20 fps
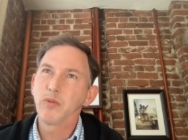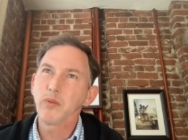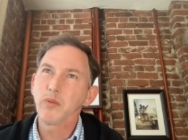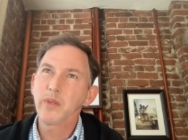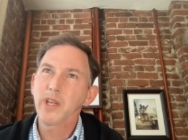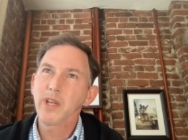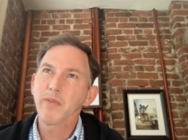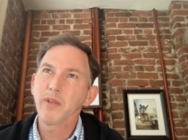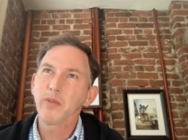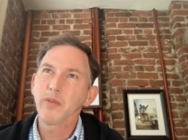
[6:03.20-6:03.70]
we
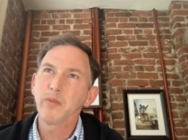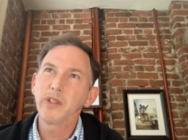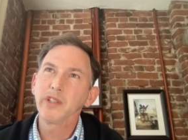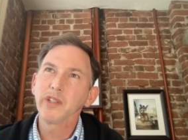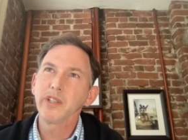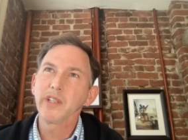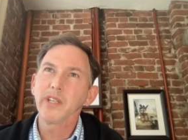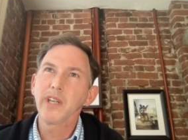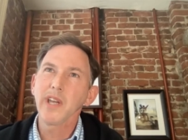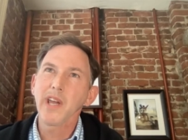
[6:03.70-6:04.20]
haven't
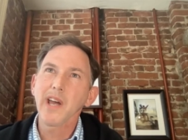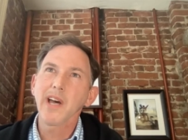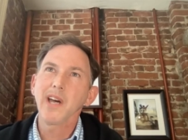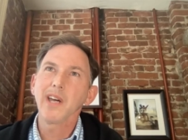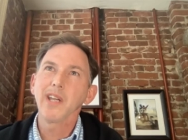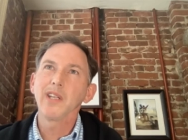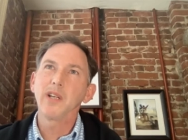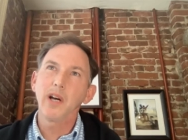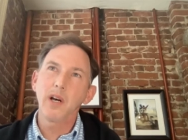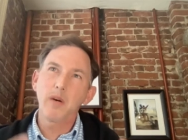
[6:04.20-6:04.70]
really
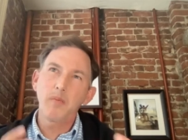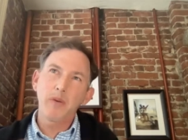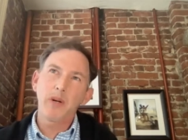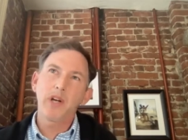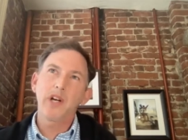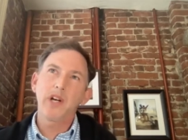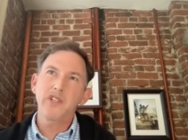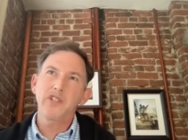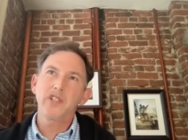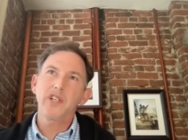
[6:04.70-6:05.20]
had a
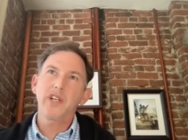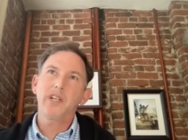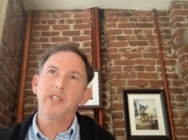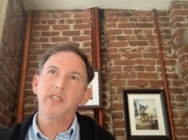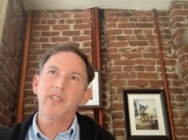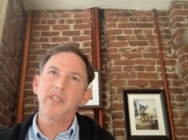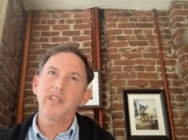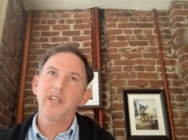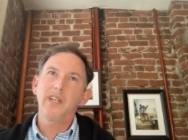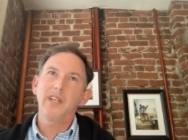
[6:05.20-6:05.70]
project
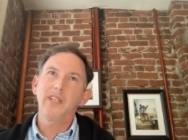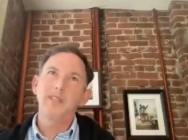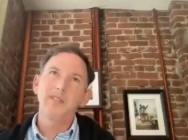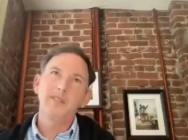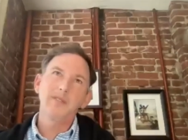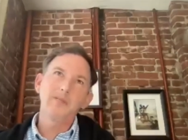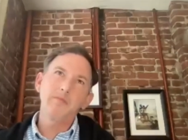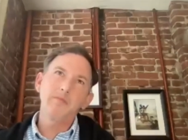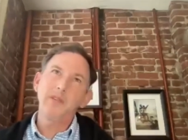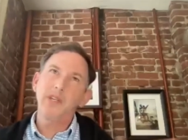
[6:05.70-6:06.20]
that
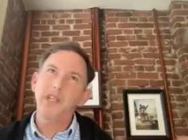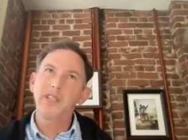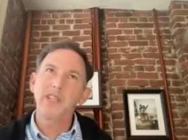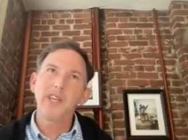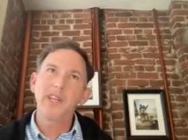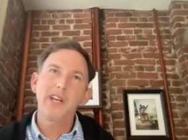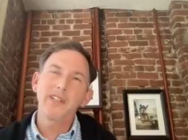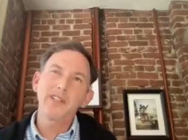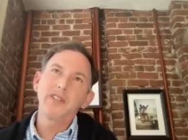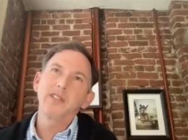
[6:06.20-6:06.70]
made
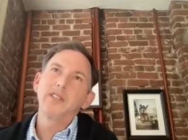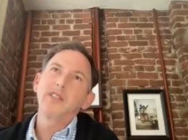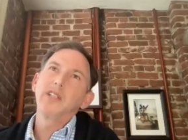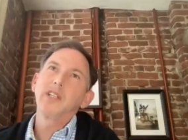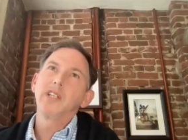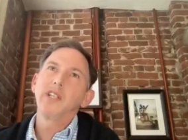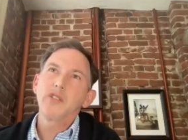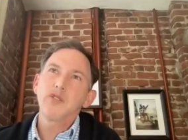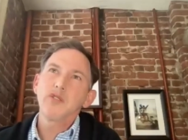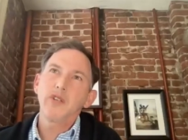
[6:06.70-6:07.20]
that
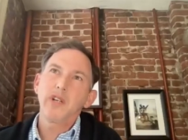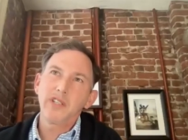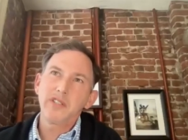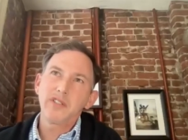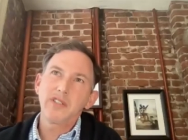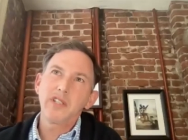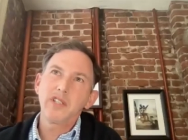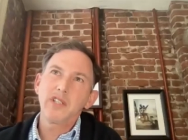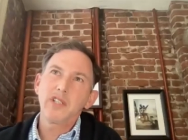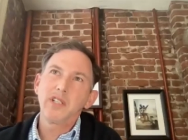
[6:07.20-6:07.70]

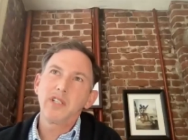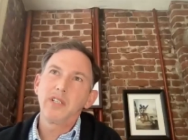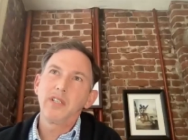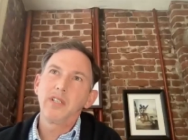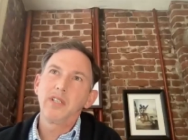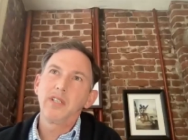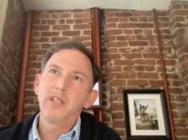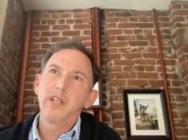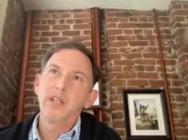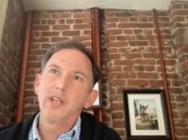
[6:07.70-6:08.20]

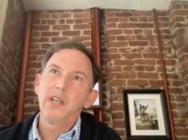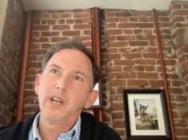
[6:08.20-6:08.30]
transition.